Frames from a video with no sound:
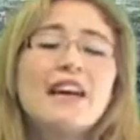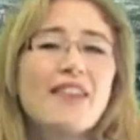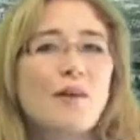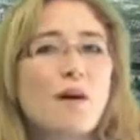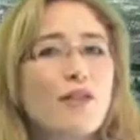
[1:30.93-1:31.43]

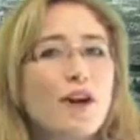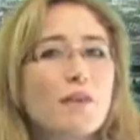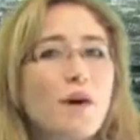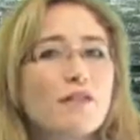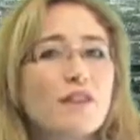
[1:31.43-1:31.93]
That
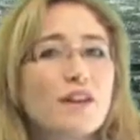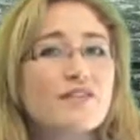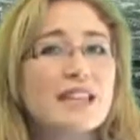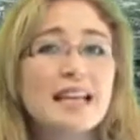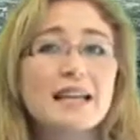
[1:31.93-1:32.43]

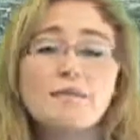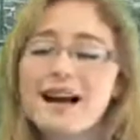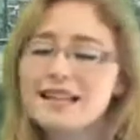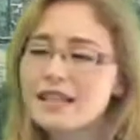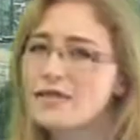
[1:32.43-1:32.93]
131.15
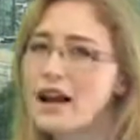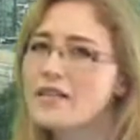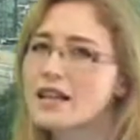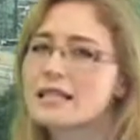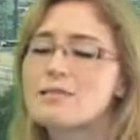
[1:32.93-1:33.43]
massive
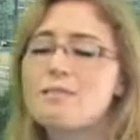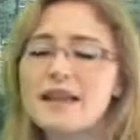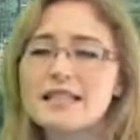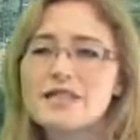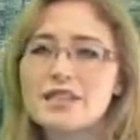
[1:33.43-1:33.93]
level, it's the
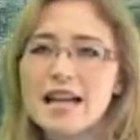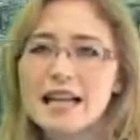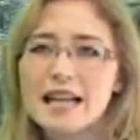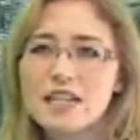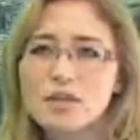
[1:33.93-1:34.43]
base of the
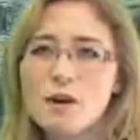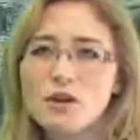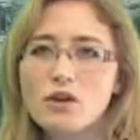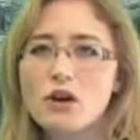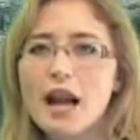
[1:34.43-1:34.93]
daily
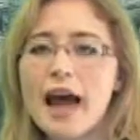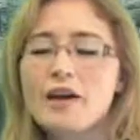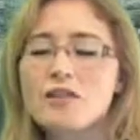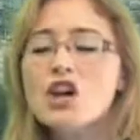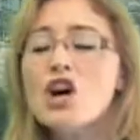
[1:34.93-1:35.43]
Ichimoku
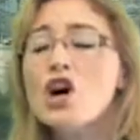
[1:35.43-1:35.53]
cloud.